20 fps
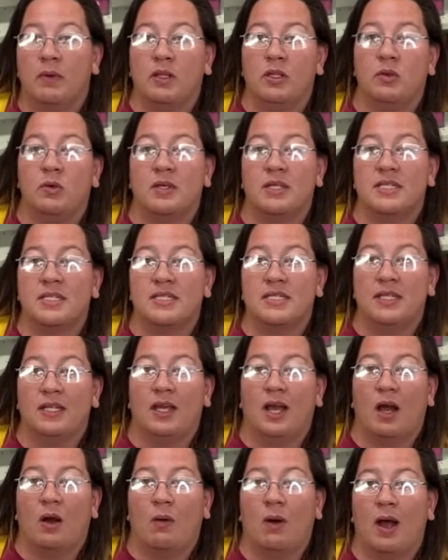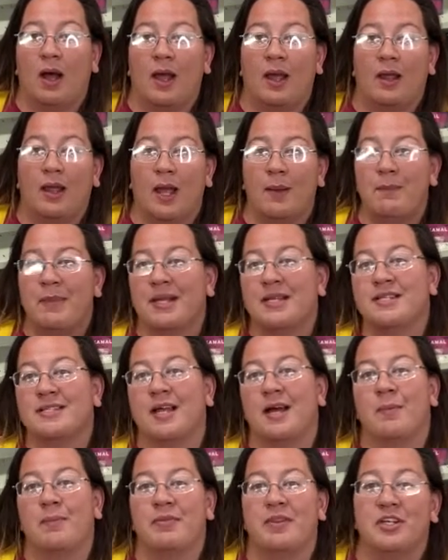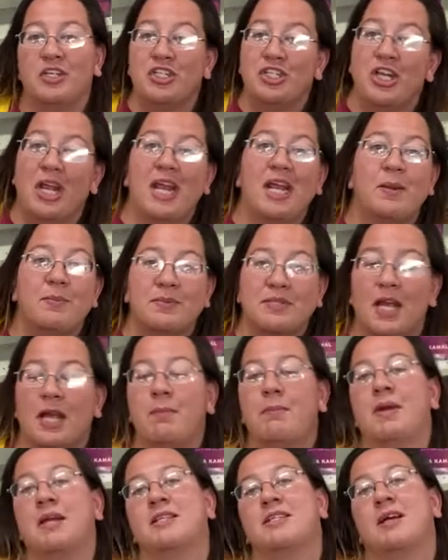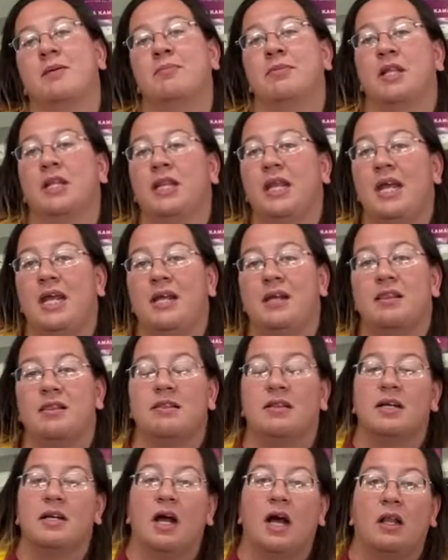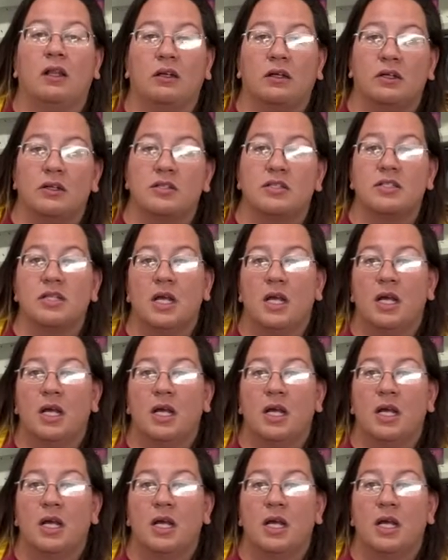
You can see how I mixed up the shapes, I mixed up the length, the colors.